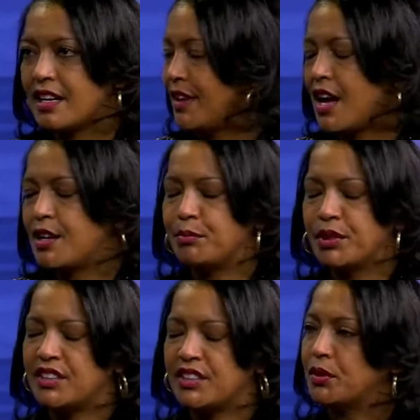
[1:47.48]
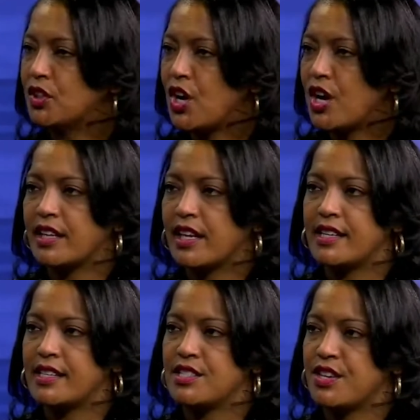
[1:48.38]
unbelievable long
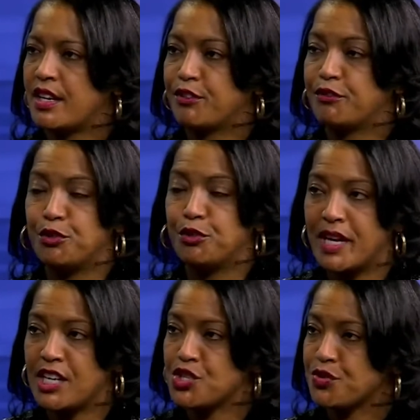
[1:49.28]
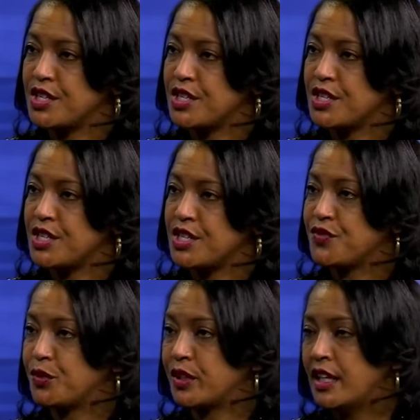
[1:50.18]
lines for food pantries,
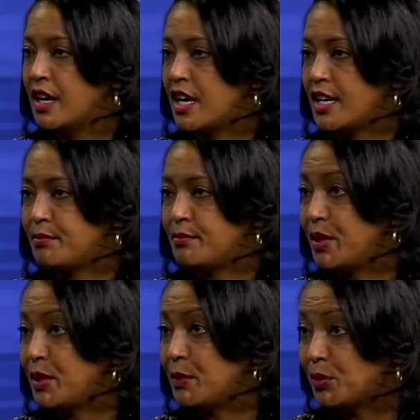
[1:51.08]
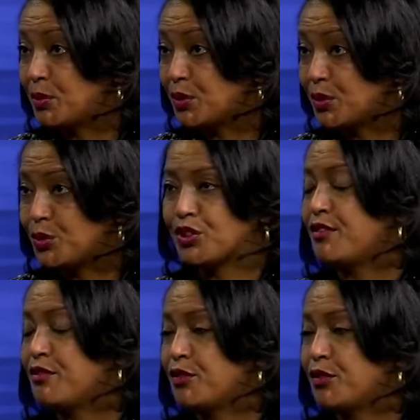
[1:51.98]
for people who were
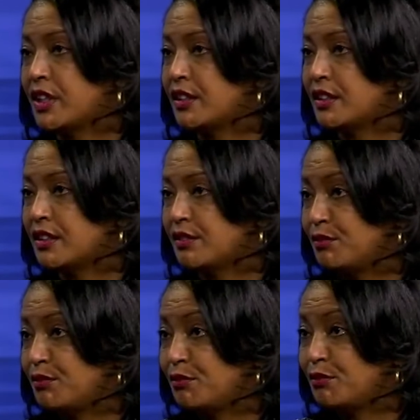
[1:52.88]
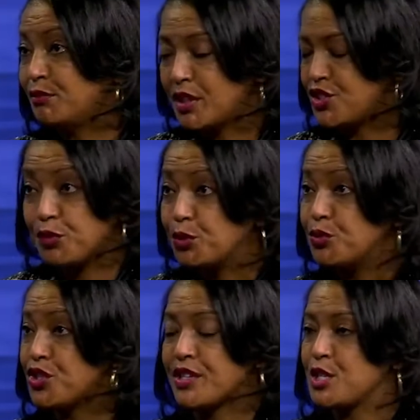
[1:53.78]
looking for just food
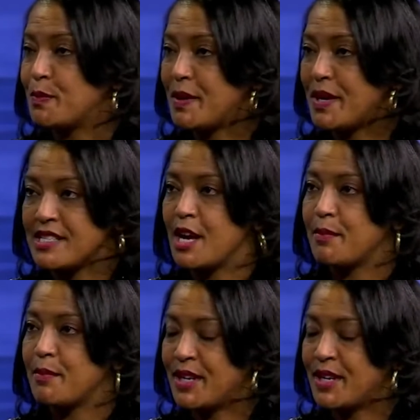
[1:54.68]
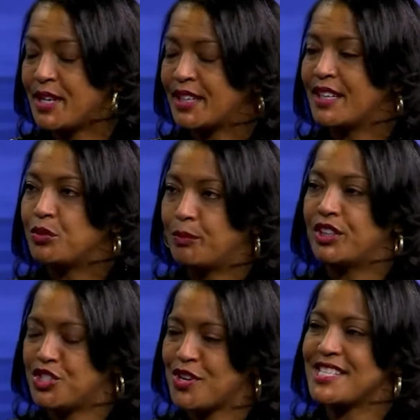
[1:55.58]
during this pandemic. We'll
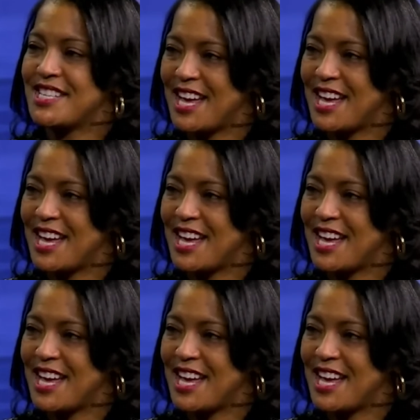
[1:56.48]
address that.